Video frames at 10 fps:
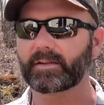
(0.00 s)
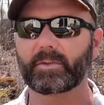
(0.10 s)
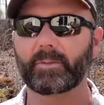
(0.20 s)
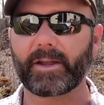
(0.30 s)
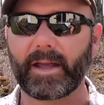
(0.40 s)
So
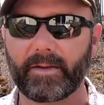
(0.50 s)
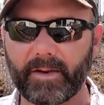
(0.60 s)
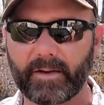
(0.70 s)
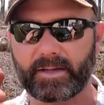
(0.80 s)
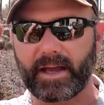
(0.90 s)
what we have
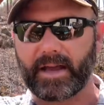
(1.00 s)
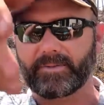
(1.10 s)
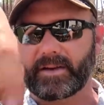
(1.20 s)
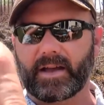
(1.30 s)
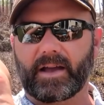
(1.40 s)
here is
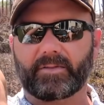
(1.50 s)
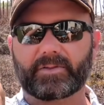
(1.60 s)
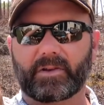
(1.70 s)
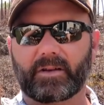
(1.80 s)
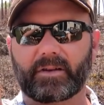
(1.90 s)
half and half.
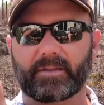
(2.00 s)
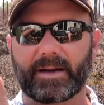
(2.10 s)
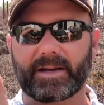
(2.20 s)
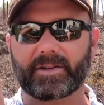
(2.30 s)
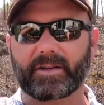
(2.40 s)
Draw an
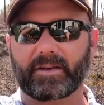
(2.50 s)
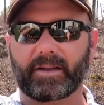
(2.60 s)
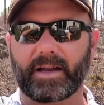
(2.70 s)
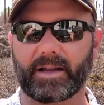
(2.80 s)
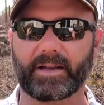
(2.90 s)
imaginary
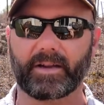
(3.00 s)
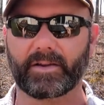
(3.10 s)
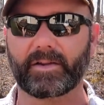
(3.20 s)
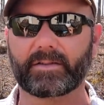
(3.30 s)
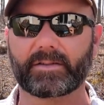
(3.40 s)
line here,
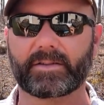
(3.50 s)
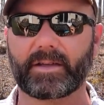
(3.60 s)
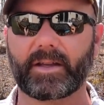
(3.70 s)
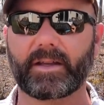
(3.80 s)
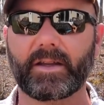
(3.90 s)
and you can
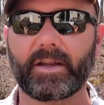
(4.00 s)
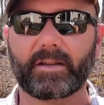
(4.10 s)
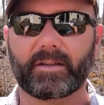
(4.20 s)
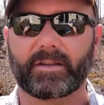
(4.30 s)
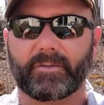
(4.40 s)
see
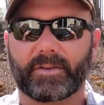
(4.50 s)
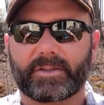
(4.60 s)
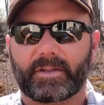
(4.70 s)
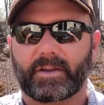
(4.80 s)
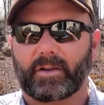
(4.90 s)
the
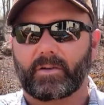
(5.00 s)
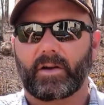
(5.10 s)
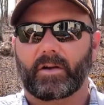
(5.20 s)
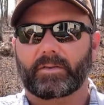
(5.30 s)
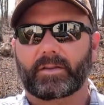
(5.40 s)
difference in the
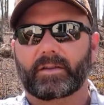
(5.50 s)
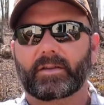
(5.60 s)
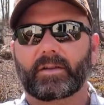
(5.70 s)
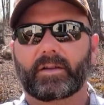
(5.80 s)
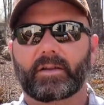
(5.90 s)
growth.
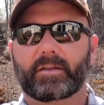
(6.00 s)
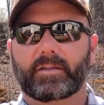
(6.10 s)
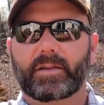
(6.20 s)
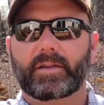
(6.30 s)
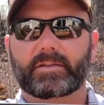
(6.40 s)

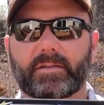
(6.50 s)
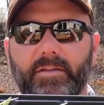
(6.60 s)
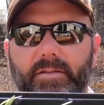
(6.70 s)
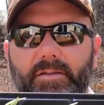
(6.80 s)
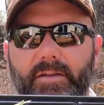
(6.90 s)
These are
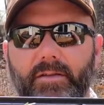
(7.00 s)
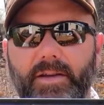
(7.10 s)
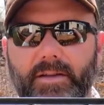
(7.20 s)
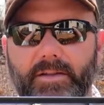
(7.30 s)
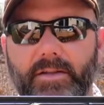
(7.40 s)
the So
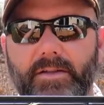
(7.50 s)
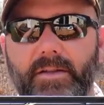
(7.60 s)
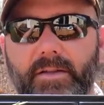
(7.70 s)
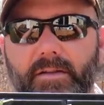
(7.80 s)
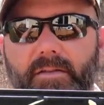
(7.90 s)
Easies,
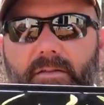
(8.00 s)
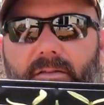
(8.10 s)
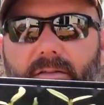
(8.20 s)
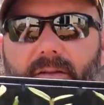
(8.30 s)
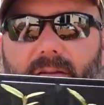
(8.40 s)

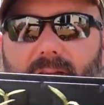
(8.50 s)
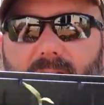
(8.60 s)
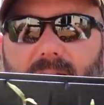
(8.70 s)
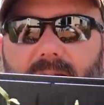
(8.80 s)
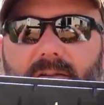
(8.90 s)
and
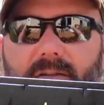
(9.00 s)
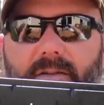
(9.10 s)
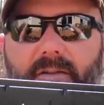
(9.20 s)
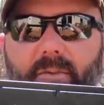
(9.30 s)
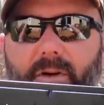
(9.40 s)
these
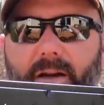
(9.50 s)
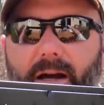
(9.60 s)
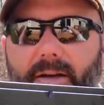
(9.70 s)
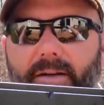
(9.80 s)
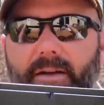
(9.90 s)
were
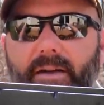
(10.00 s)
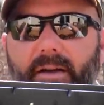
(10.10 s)
not.